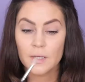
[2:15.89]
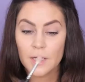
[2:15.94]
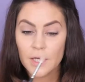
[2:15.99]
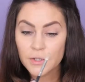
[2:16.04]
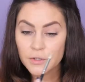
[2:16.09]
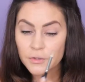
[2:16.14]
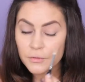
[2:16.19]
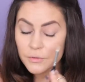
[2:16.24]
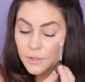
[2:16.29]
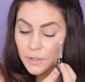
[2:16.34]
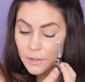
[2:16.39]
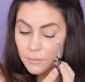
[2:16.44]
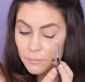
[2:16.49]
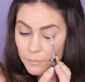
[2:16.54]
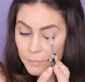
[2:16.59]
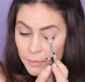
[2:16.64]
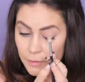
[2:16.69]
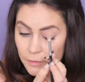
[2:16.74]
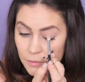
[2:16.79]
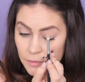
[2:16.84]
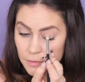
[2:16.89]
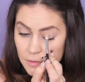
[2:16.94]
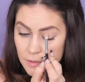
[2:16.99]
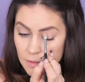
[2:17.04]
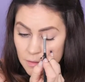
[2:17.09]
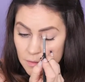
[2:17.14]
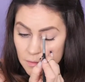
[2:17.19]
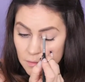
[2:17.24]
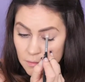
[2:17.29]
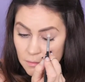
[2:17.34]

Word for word: And you can build